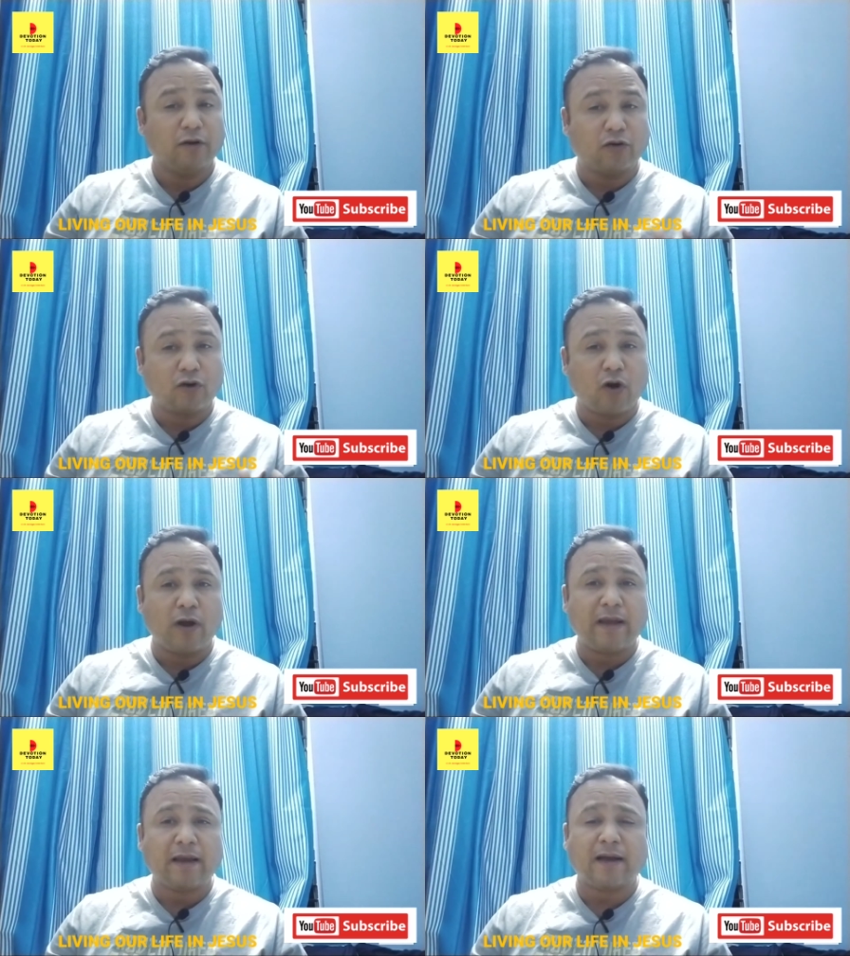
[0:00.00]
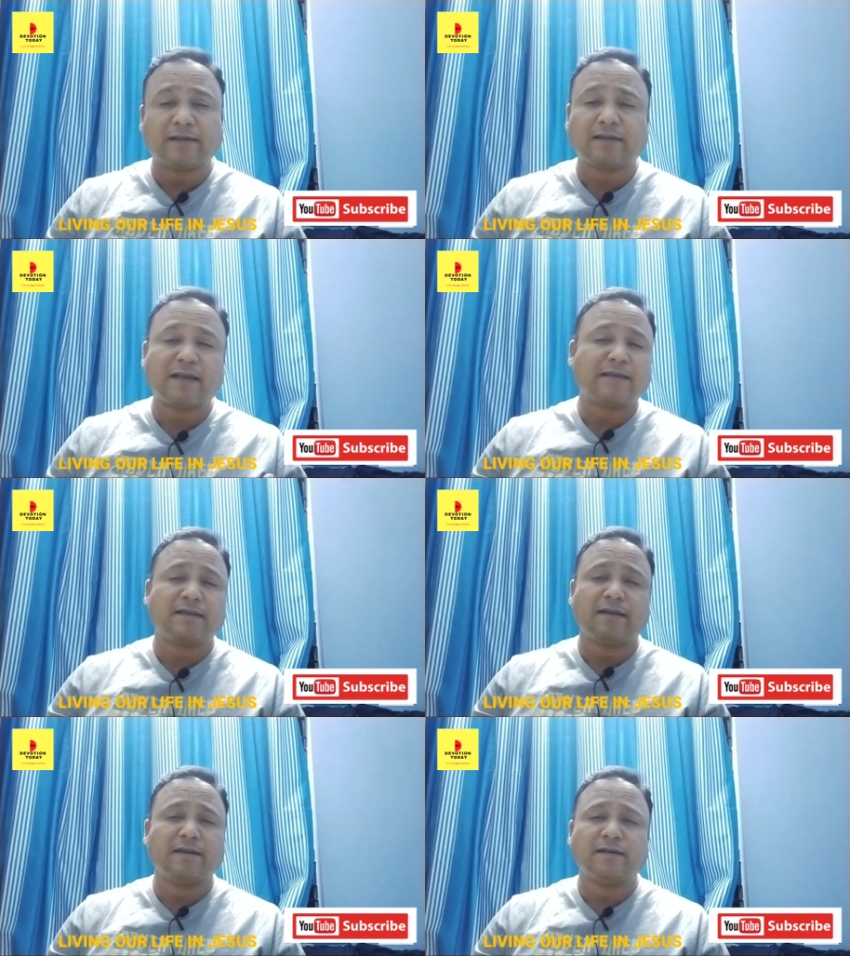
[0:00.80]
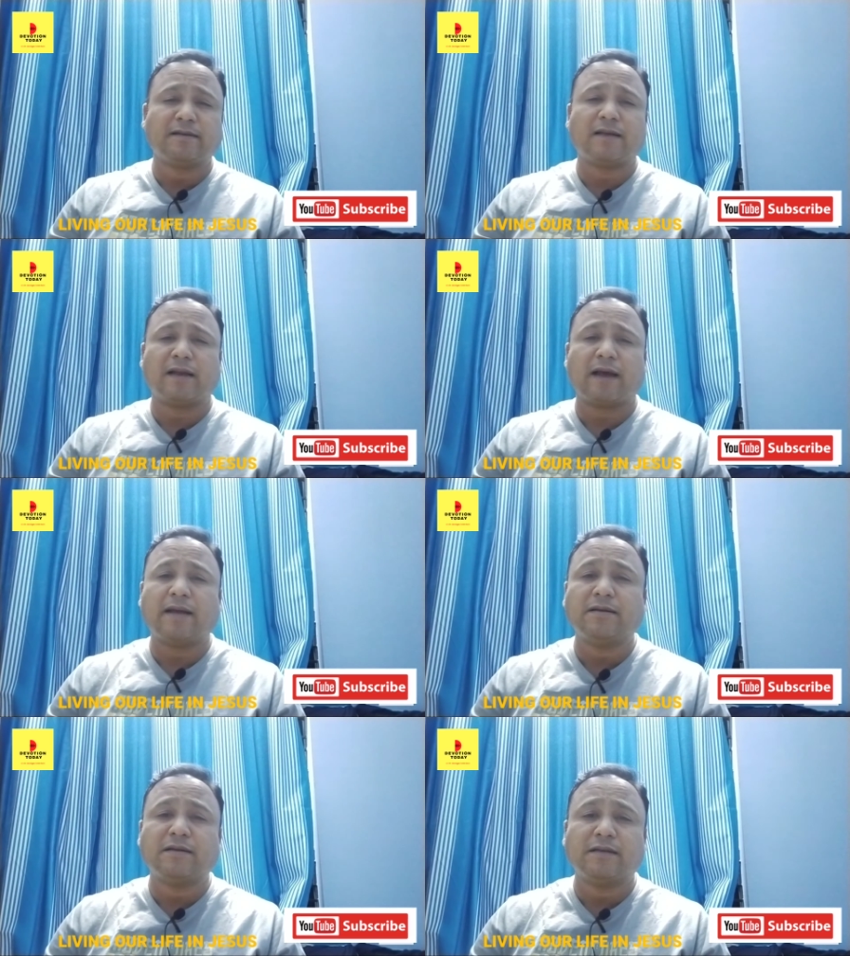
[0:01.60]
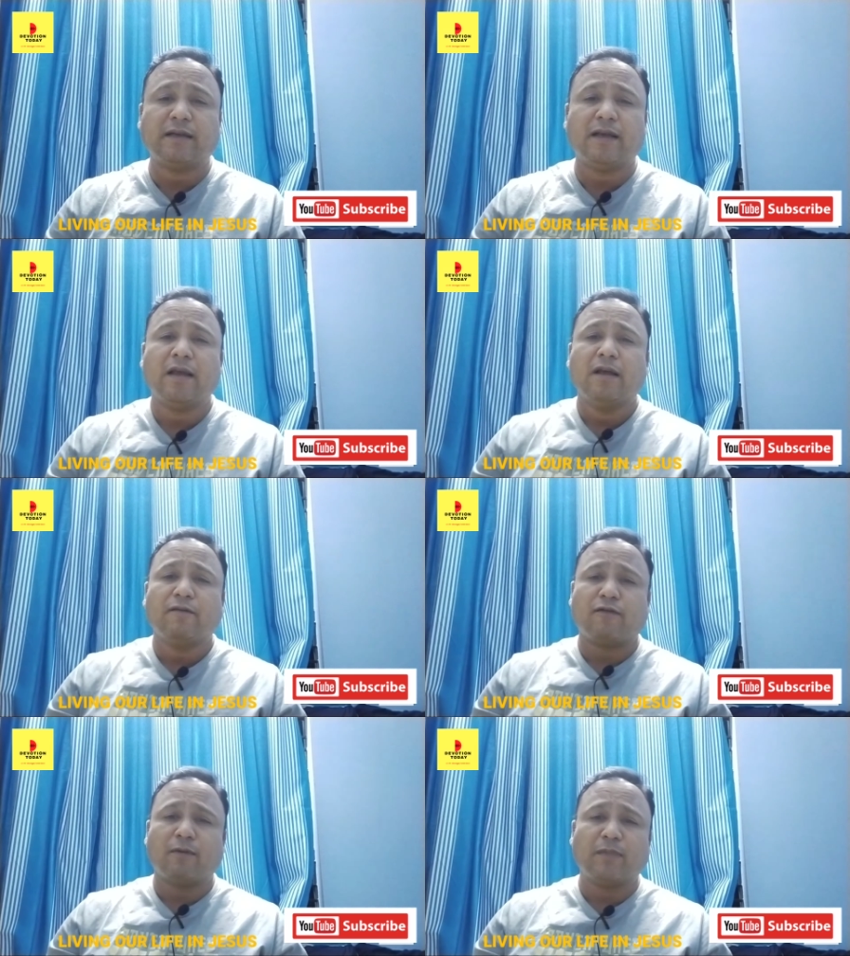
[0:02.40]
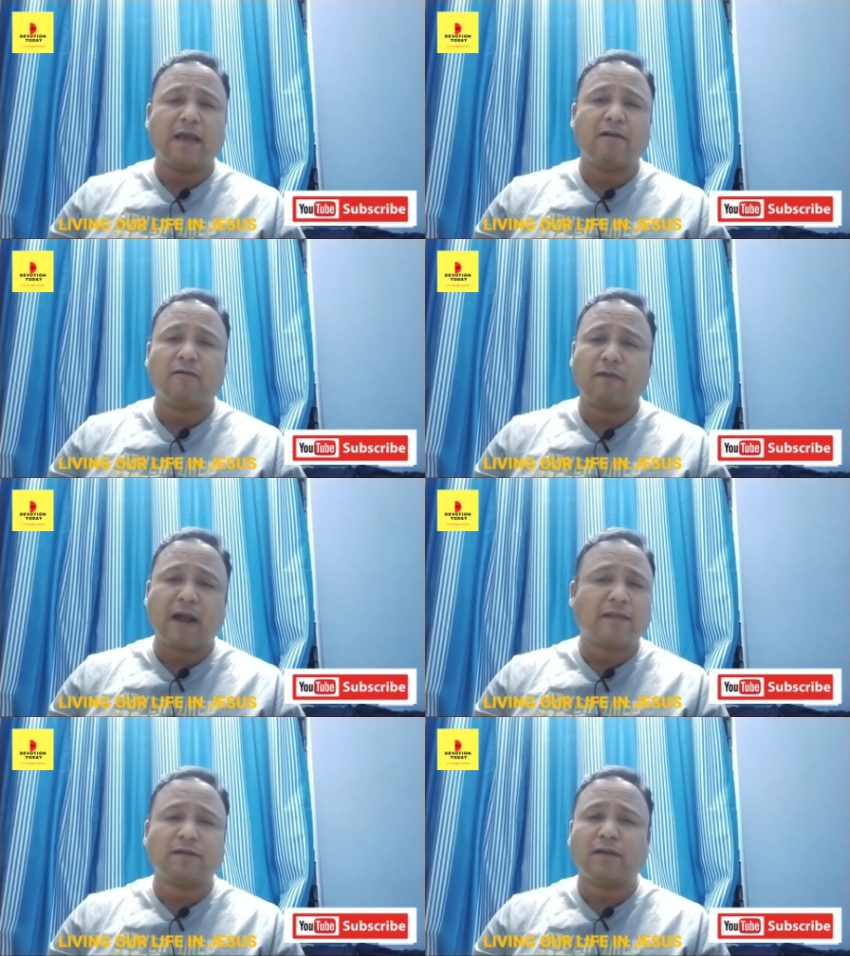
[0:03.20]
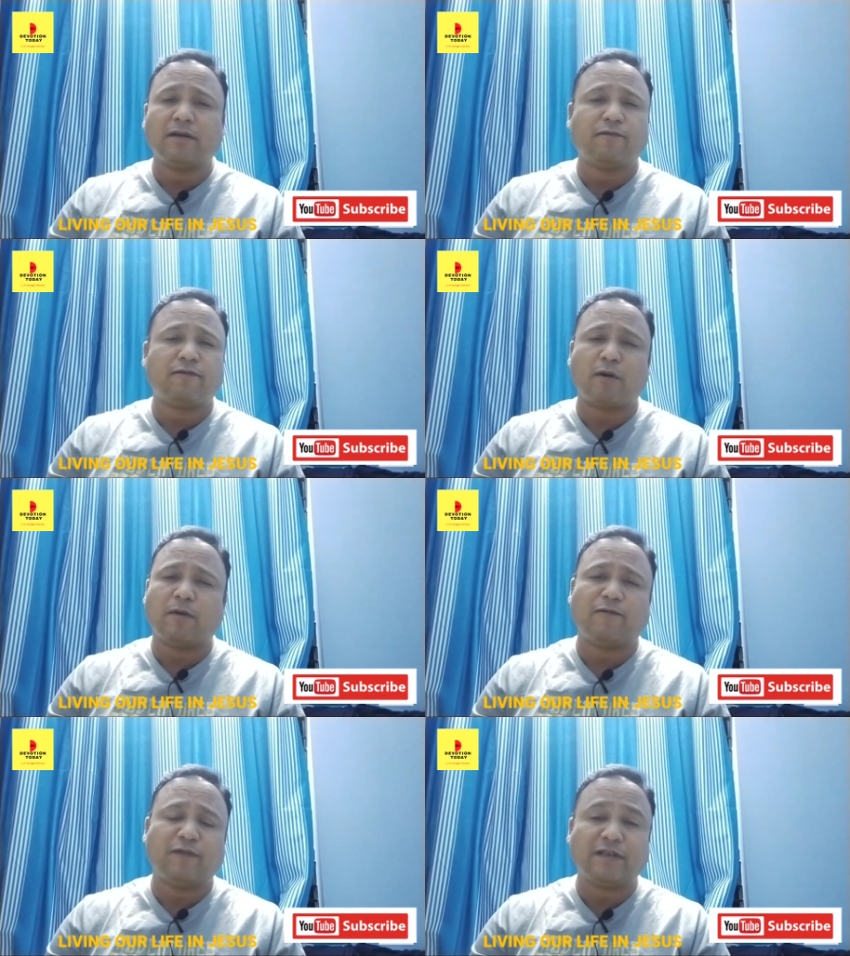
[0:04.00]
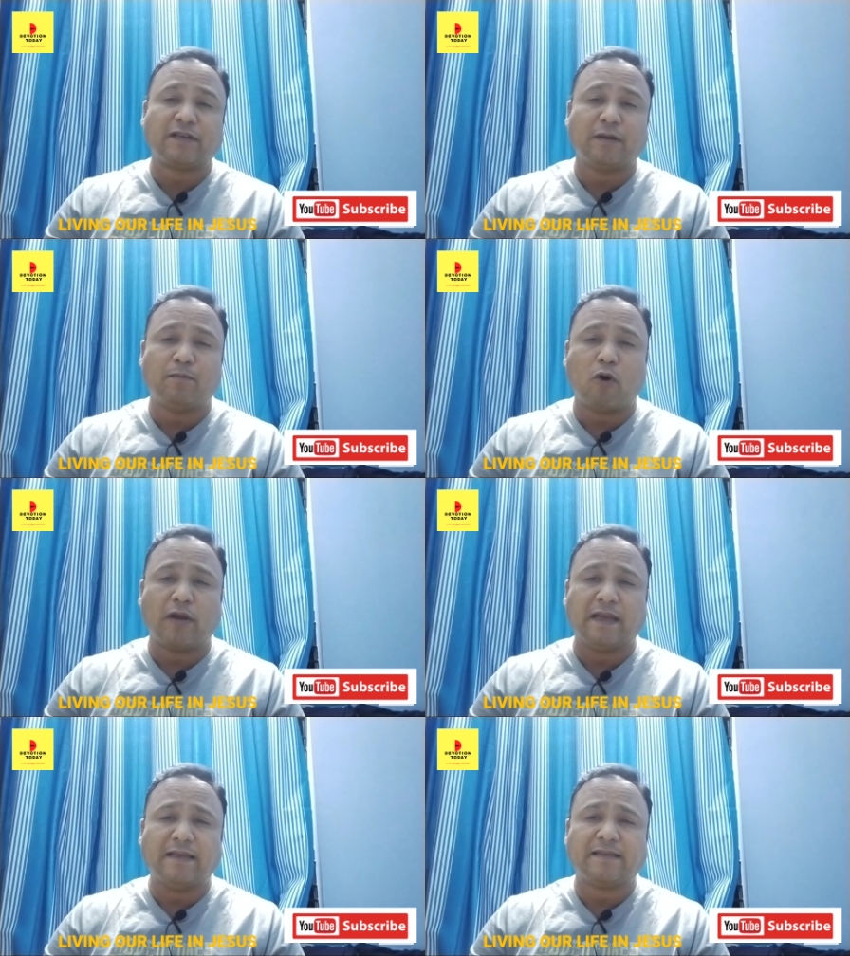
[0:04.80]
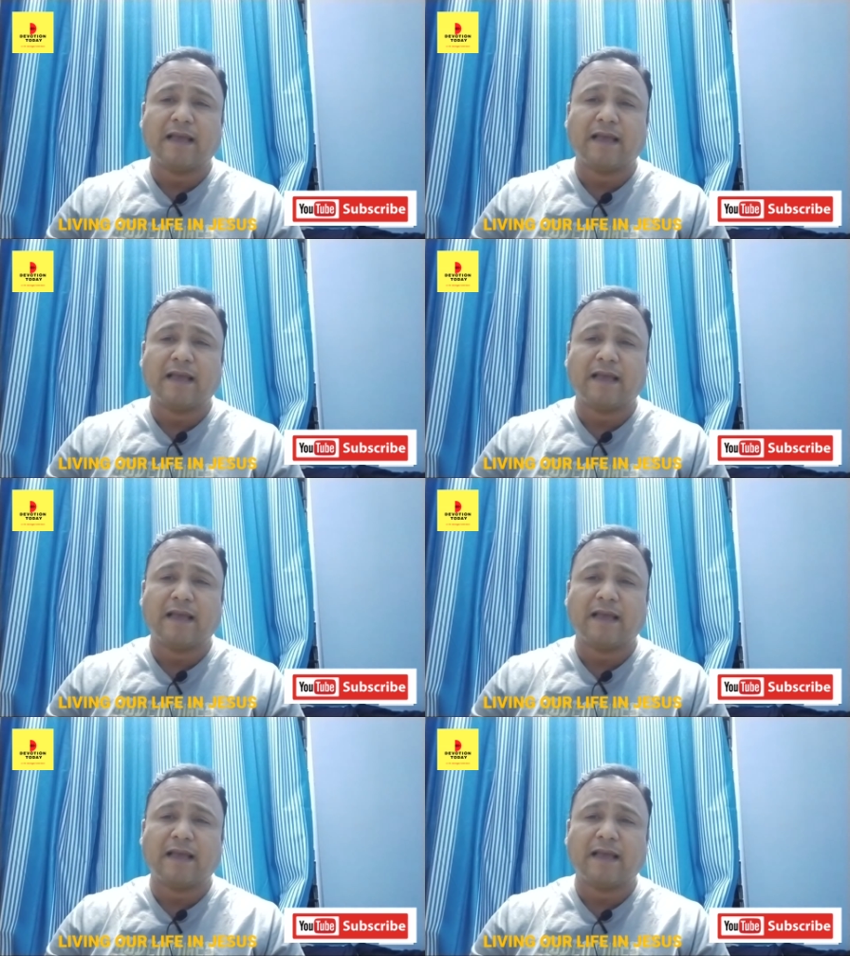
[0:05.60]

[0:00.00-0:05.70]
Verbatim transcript: drawing our sustenance and identity from there rather than from our physical bodies